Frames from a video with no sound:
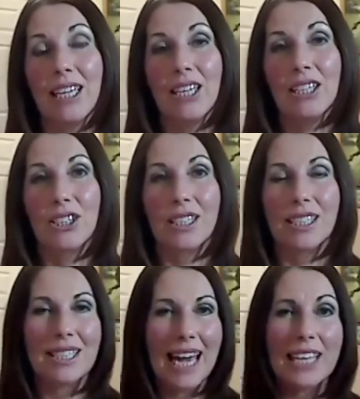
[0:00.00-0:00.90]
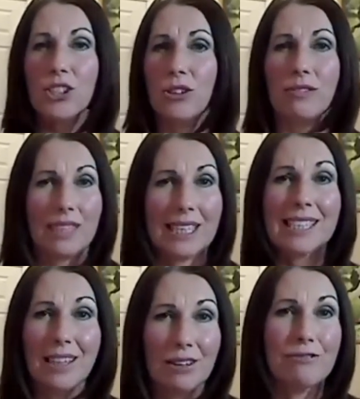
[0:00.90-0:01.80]
So the texture of it is
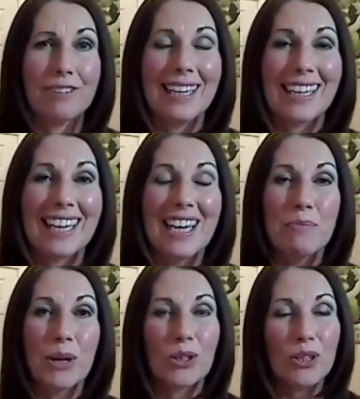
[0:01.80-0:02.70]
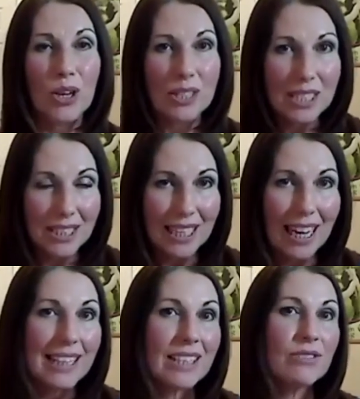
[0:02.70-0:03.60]
lovely, but you notice that
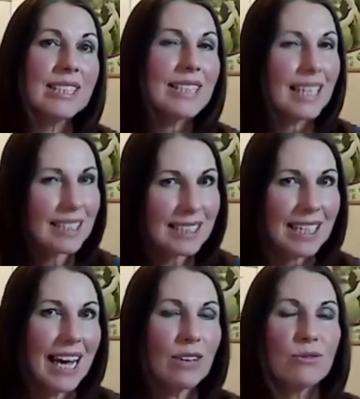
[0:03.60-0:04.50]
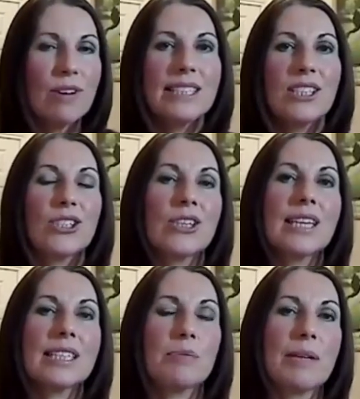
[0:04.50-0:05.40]
there is a slight residue
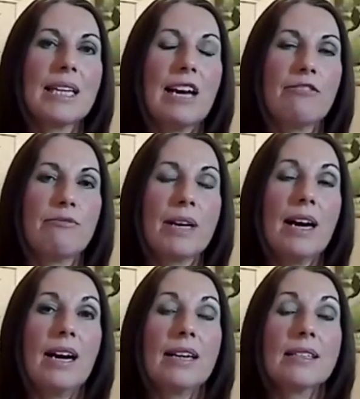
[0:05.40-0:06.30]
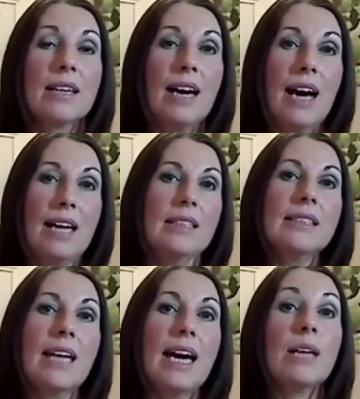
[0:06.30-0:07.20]
that's been left behind, and
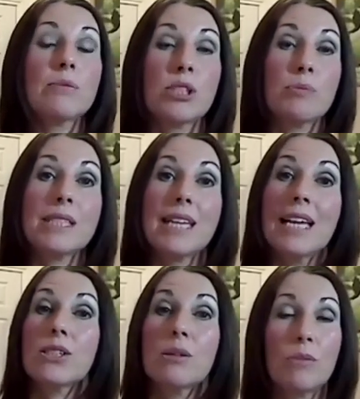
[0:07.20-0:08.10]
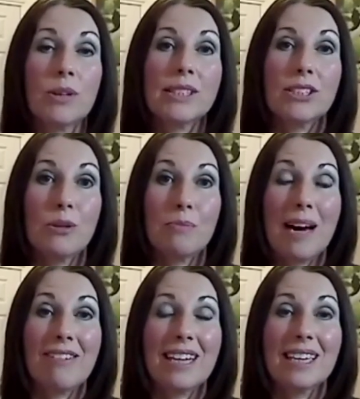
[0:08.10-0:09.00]
this helps to protect the moisture
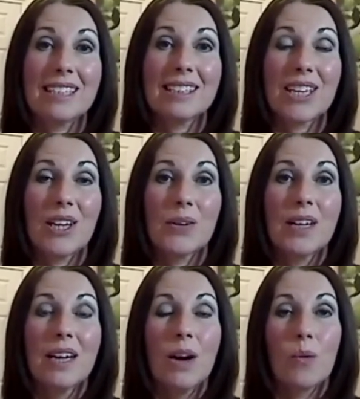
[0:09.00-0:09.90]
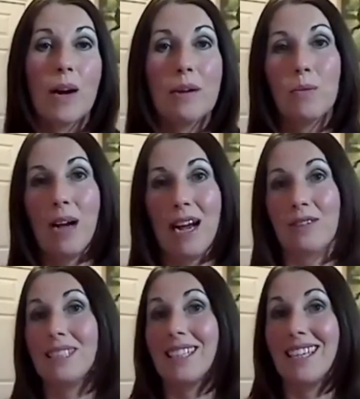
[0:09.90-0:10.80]
barrier. So when
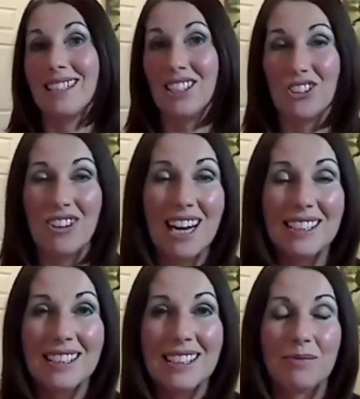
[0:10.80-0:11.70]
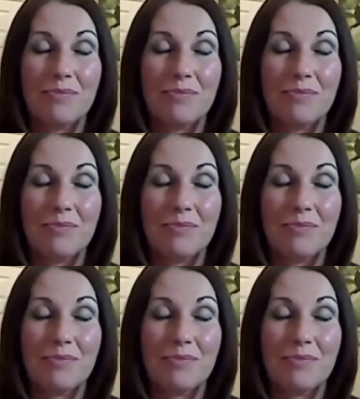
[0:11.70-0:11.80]
our skin is stressed,